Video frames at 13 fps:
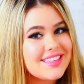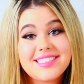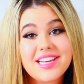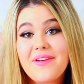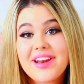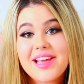
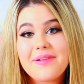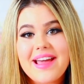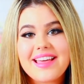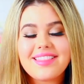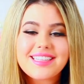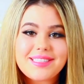So
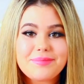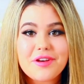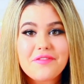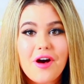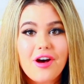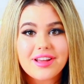anyway, let's
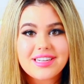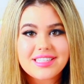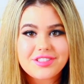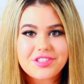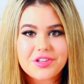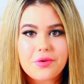move on
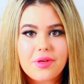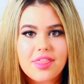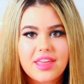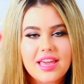into